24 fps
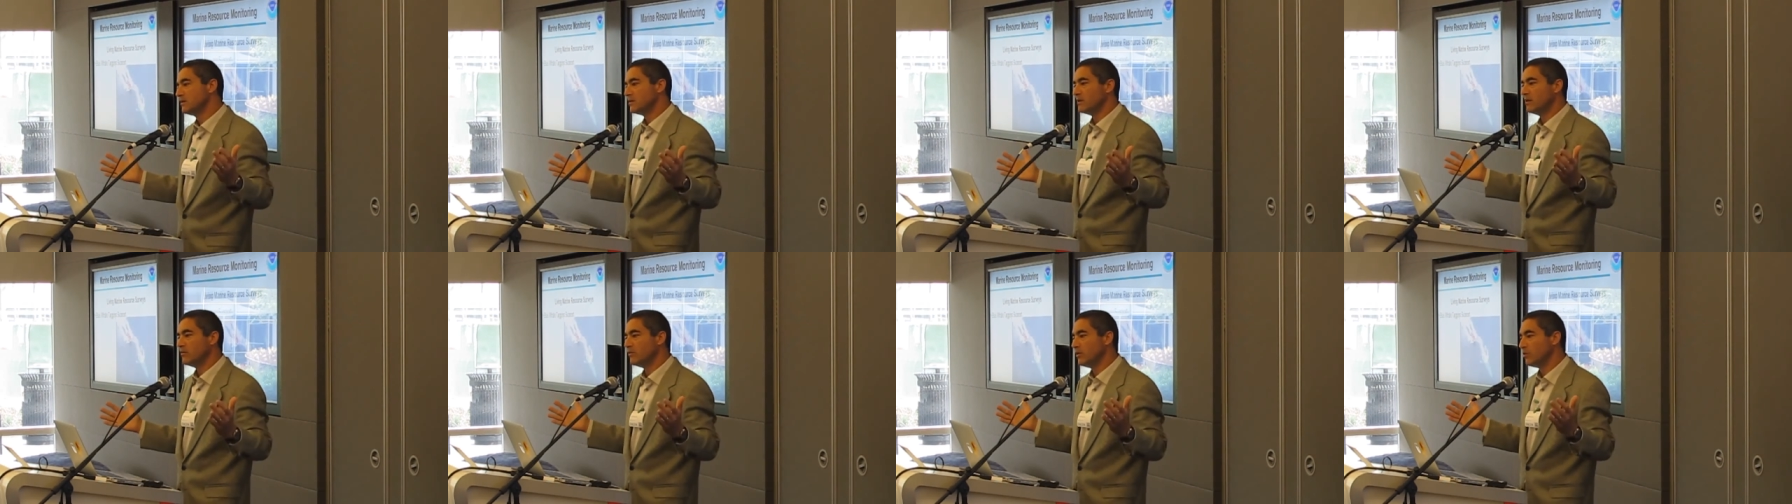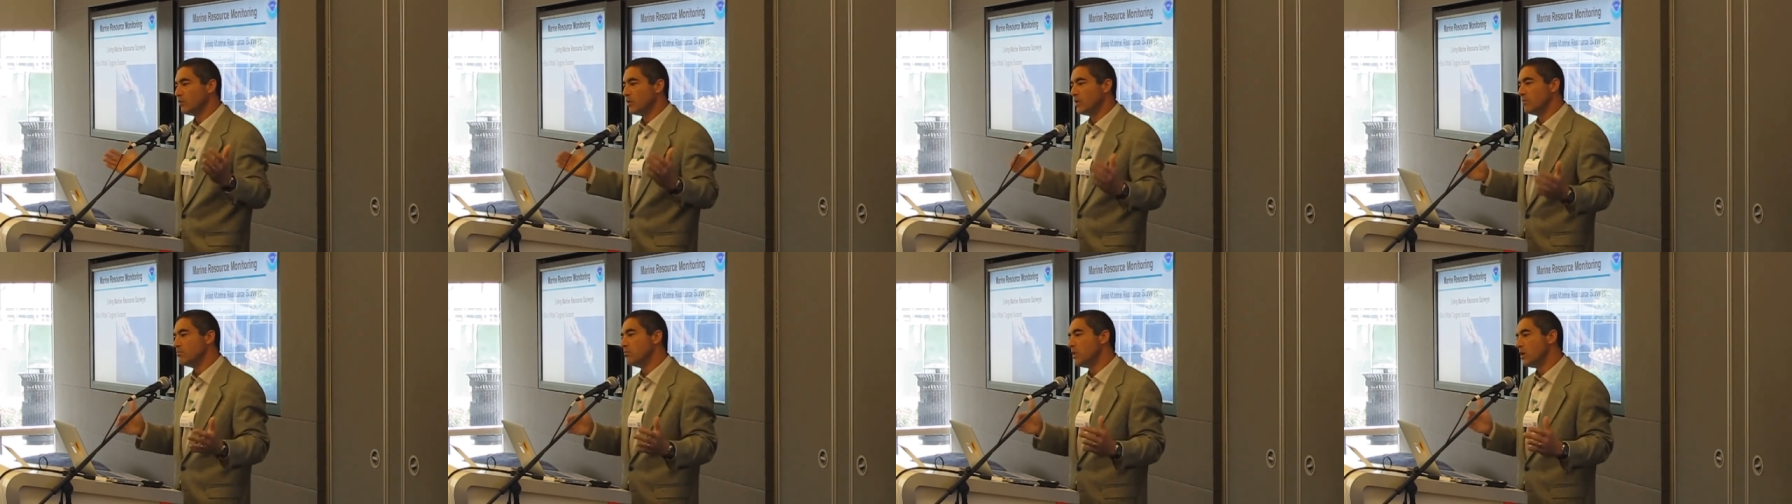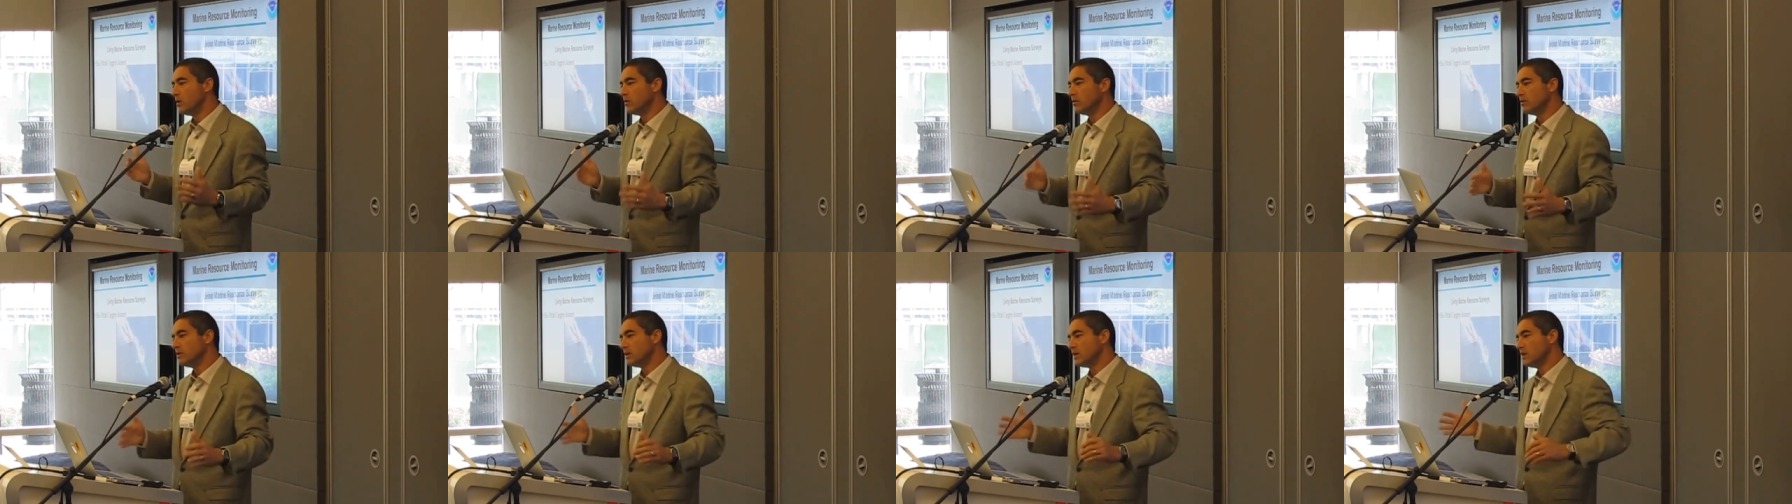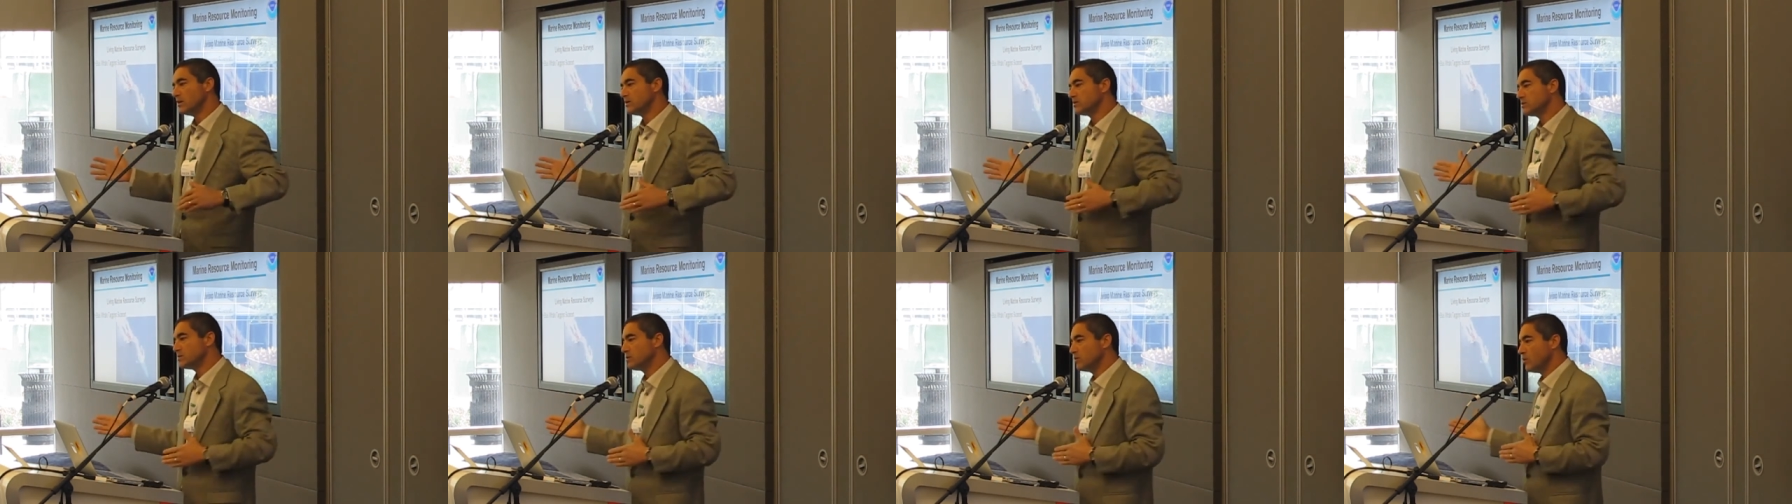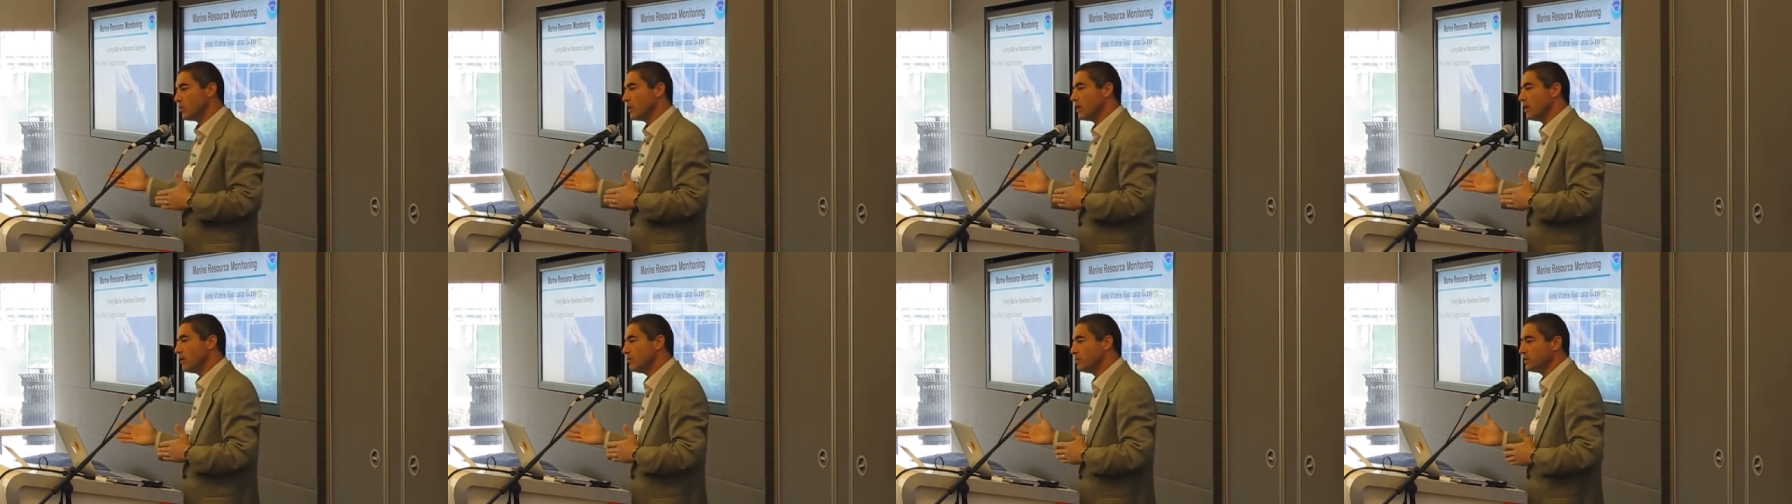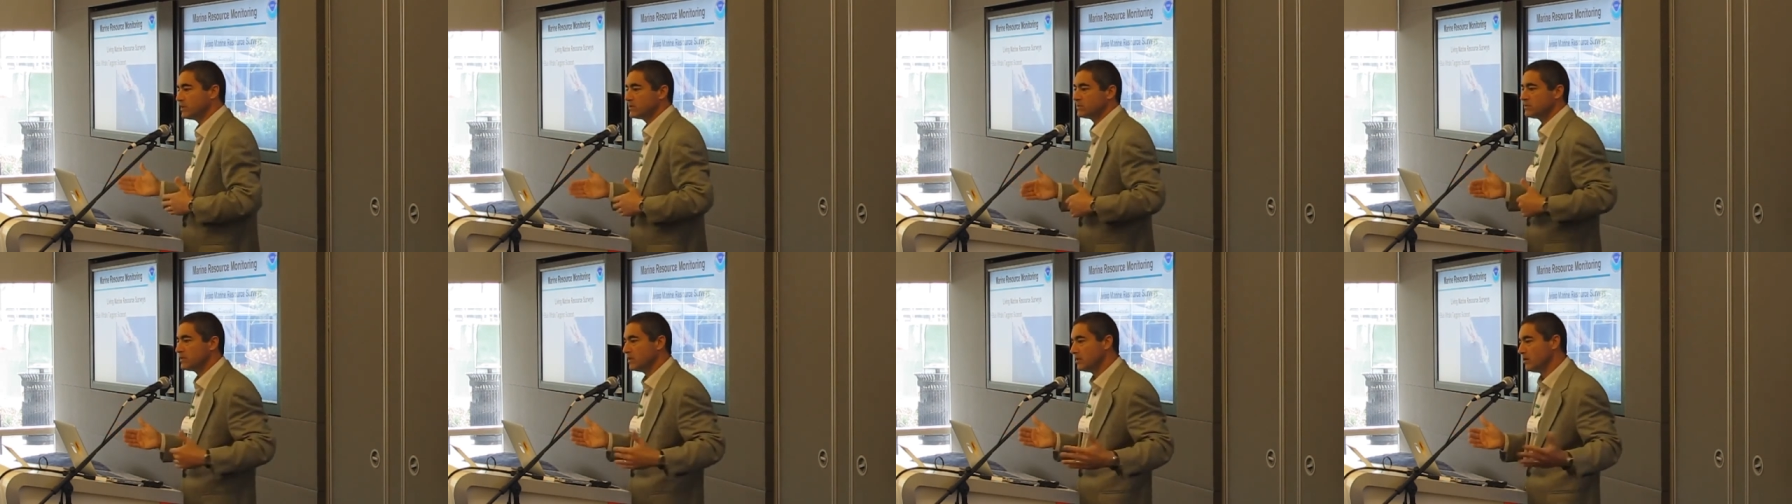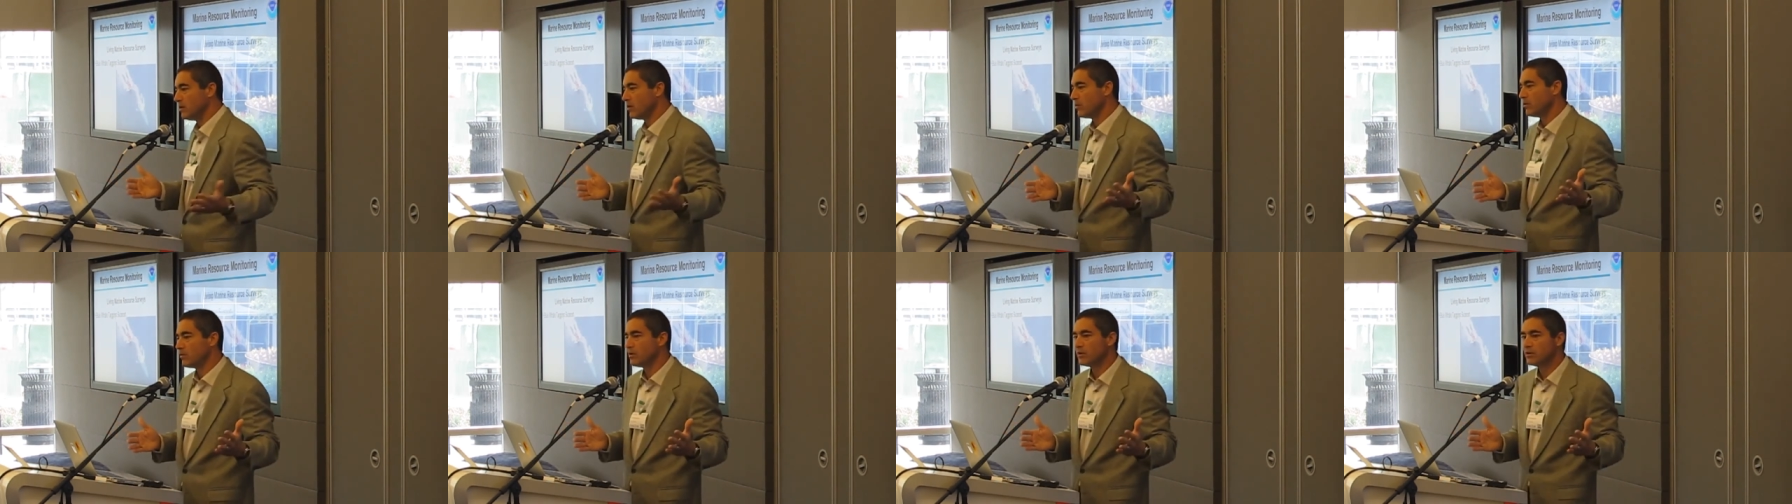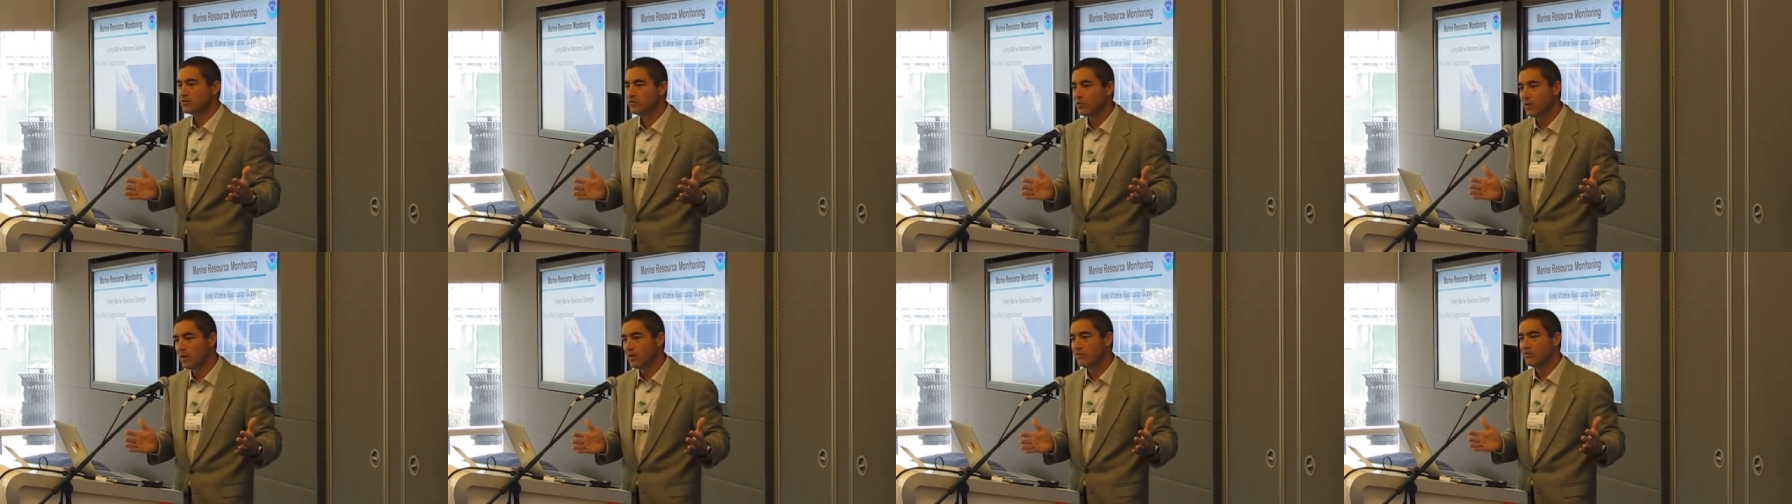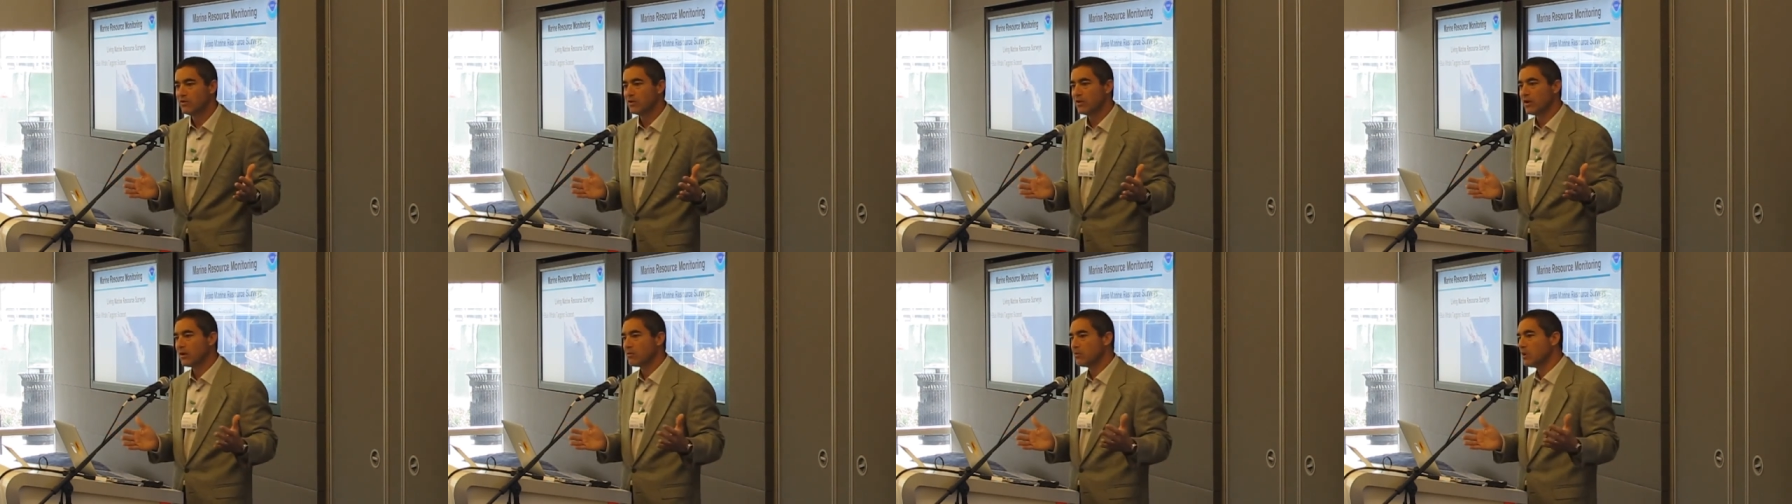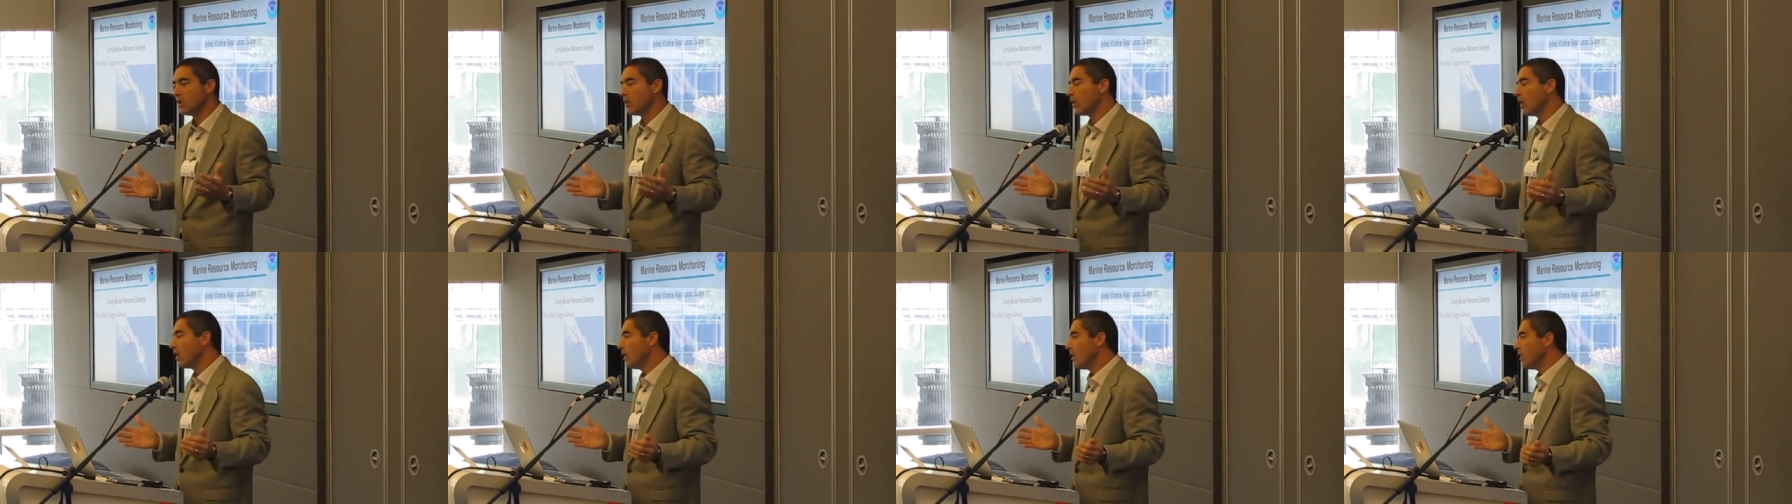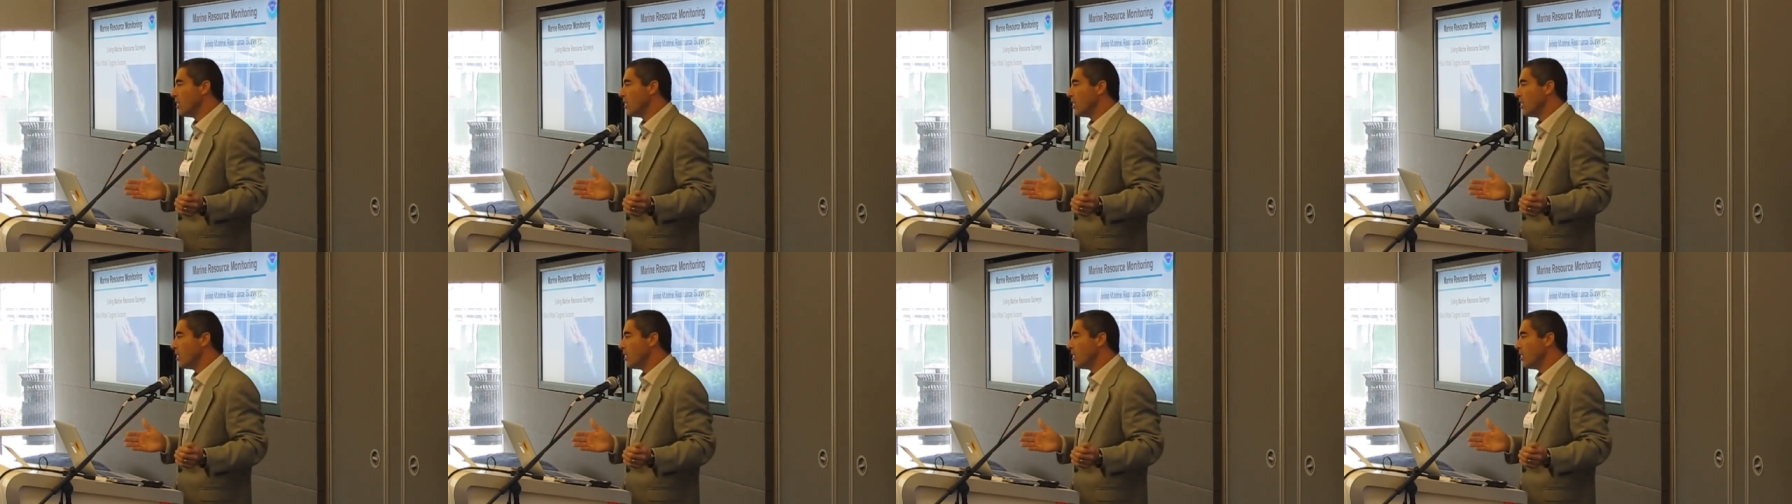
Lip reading: of the rib boat against the whale because they know there's a 20-foot long boat.